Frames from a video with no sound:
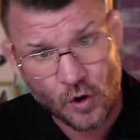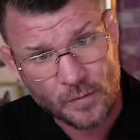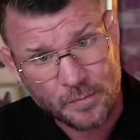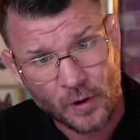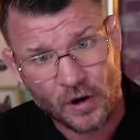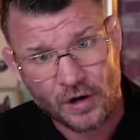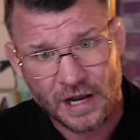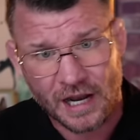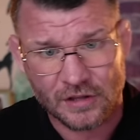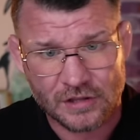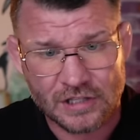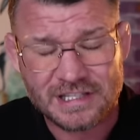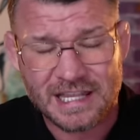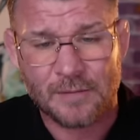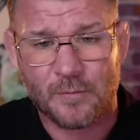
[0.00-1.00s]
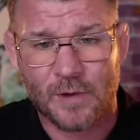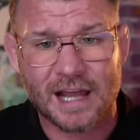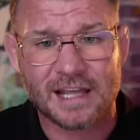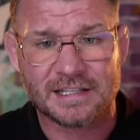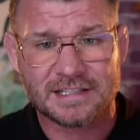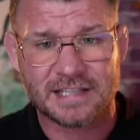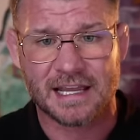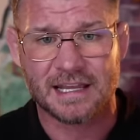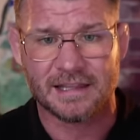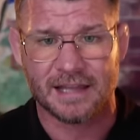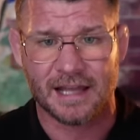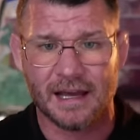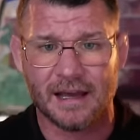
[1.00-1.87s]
point, I understand why you're saying that.